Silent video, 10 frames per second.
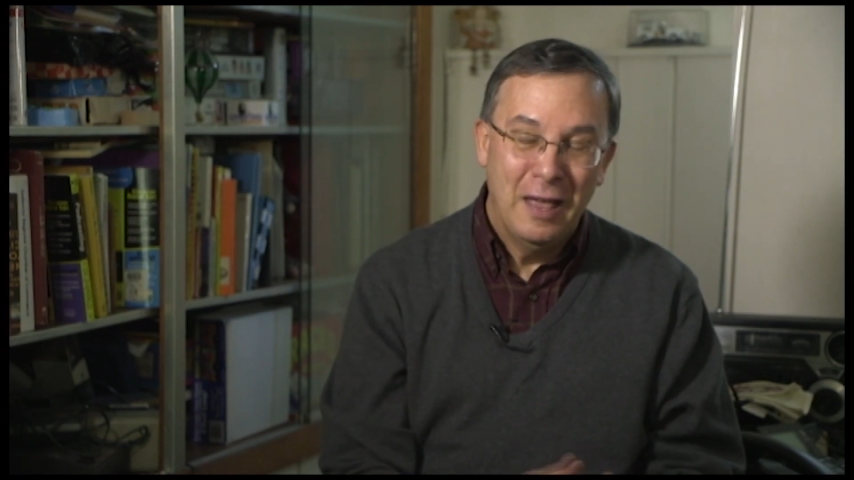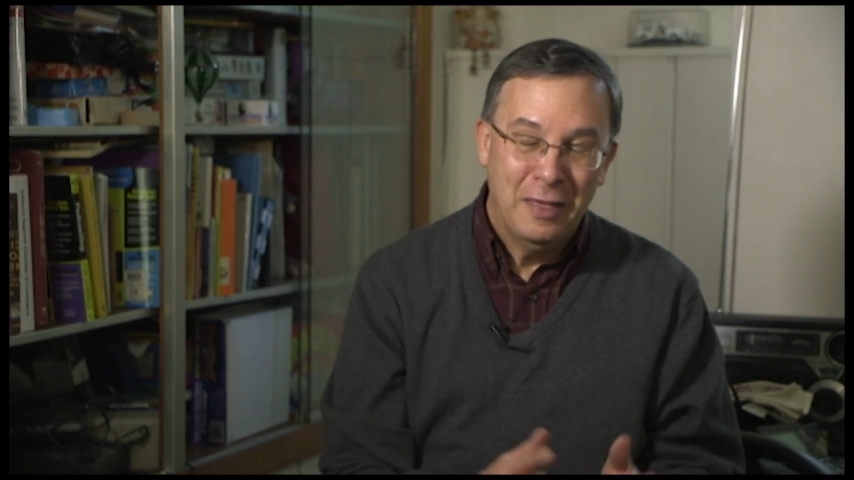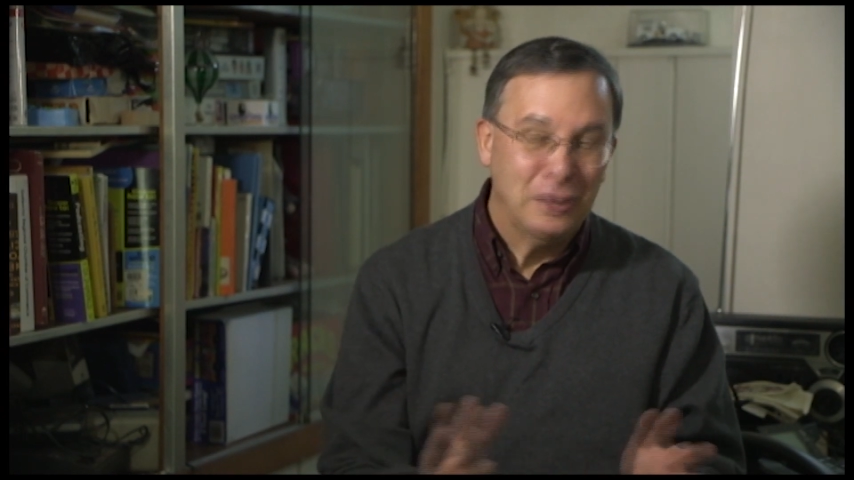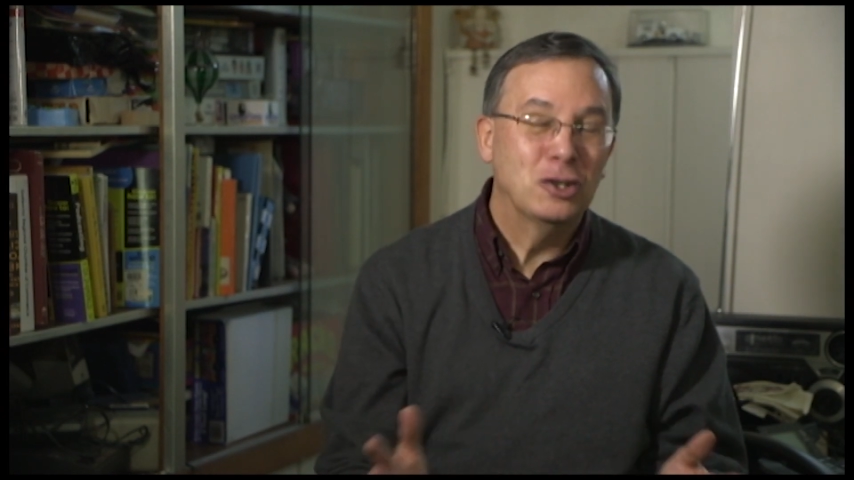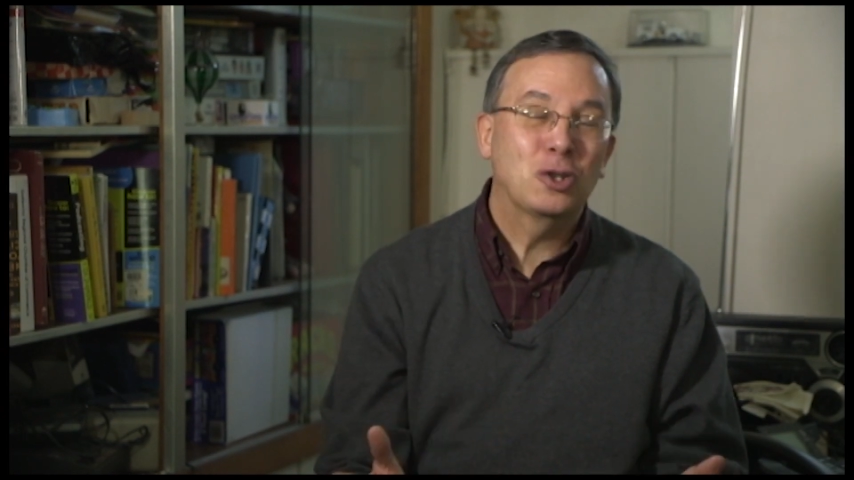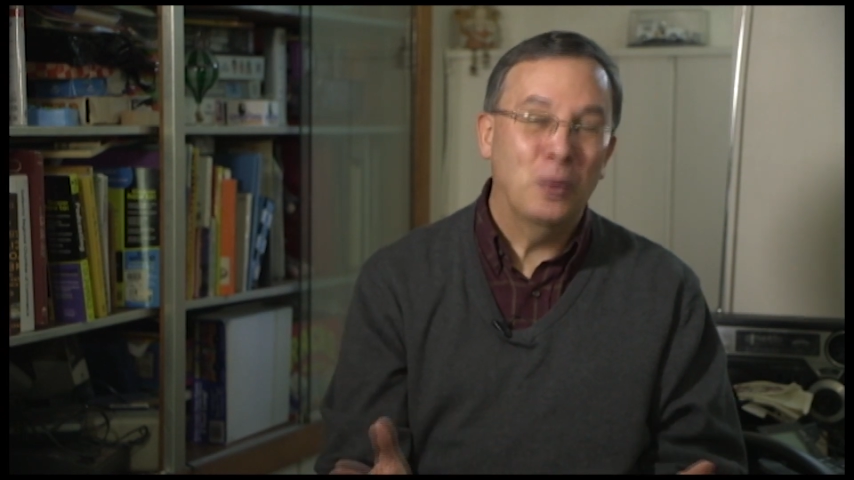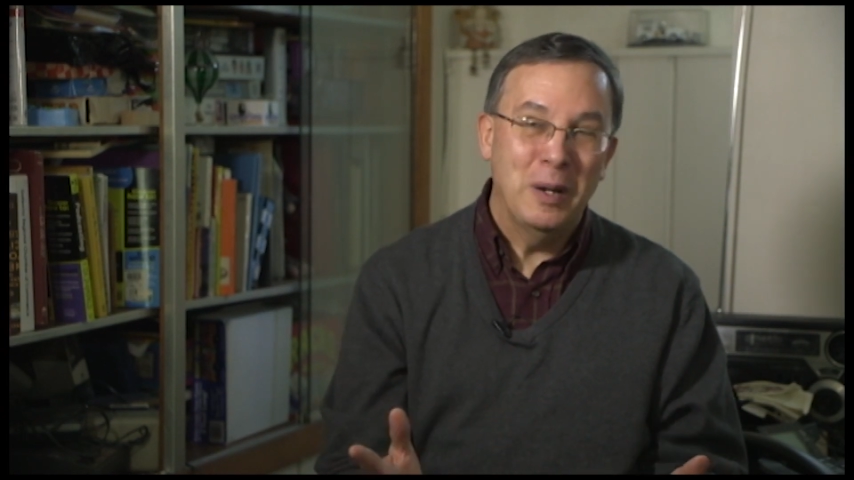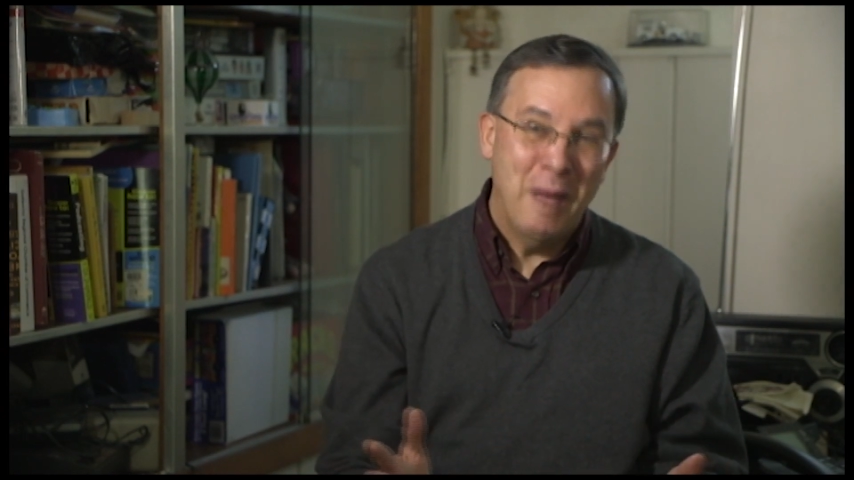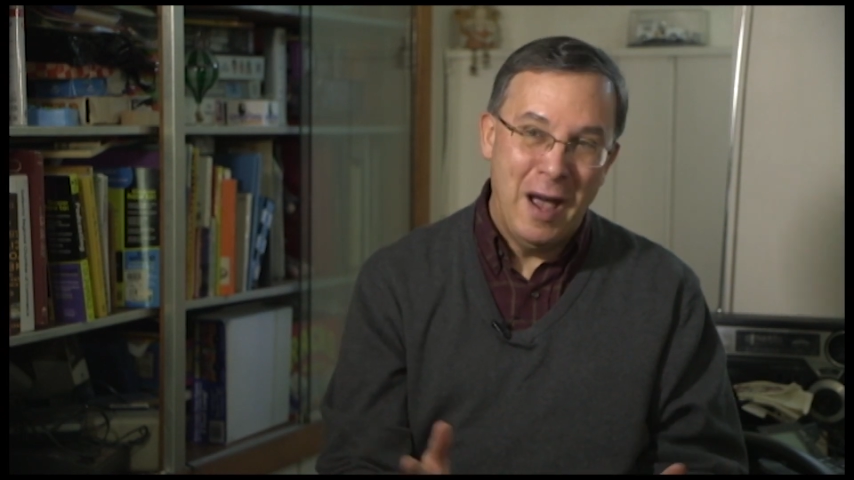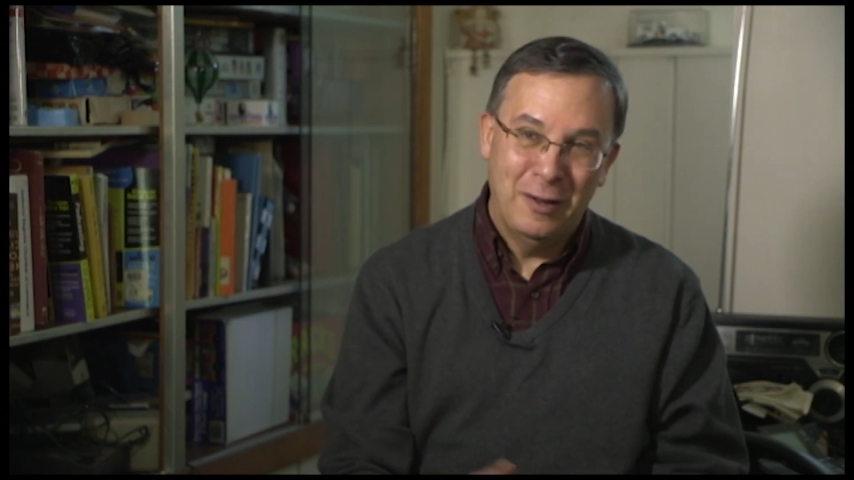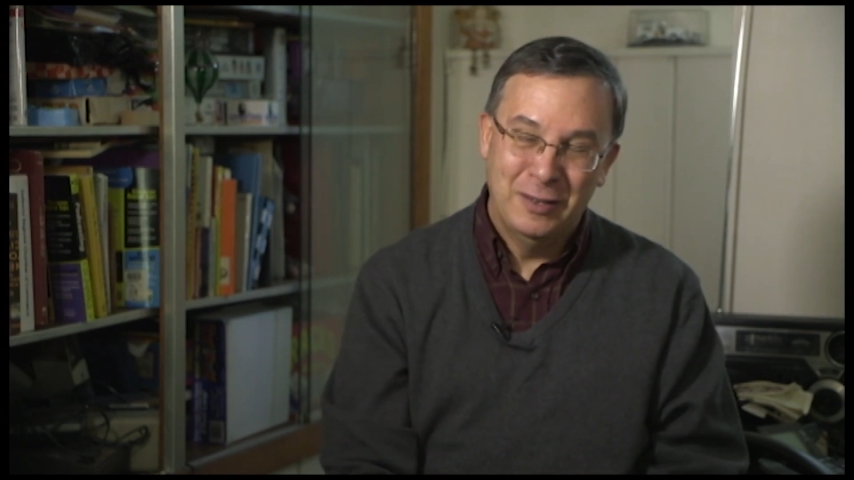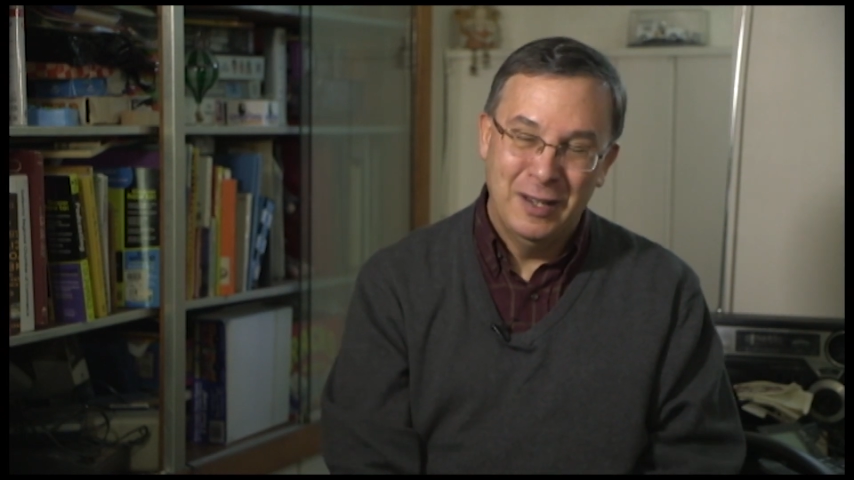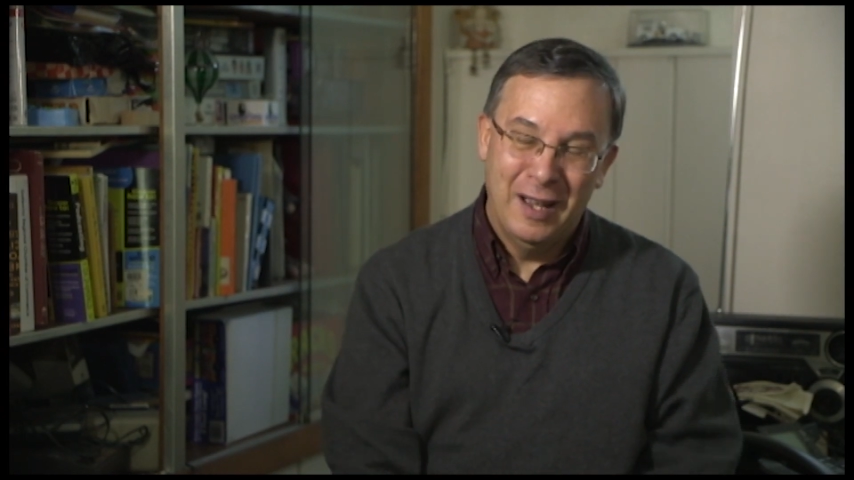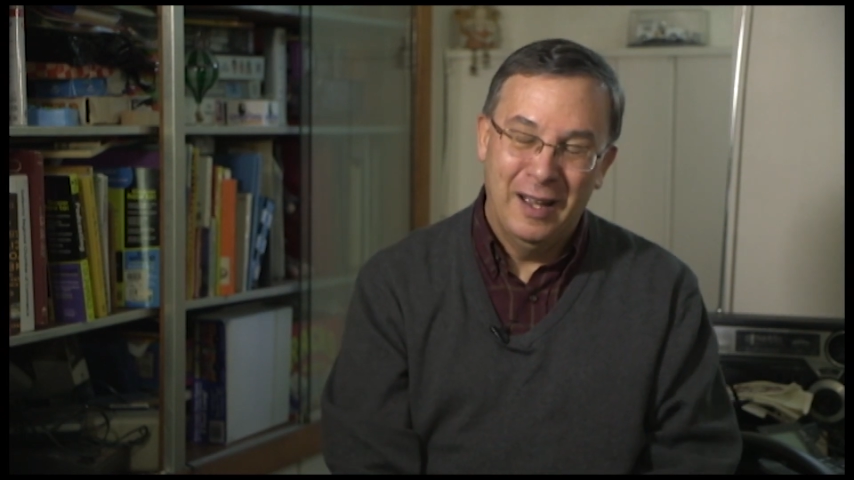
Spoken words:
than scream out